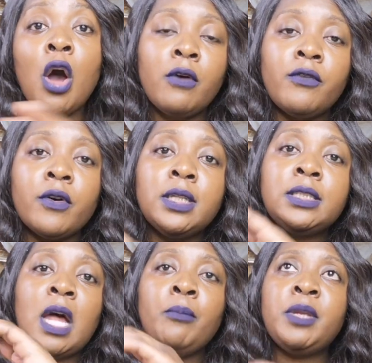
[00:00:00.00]
of
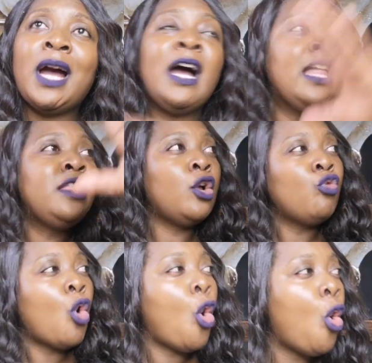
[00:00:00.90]
Zambia, the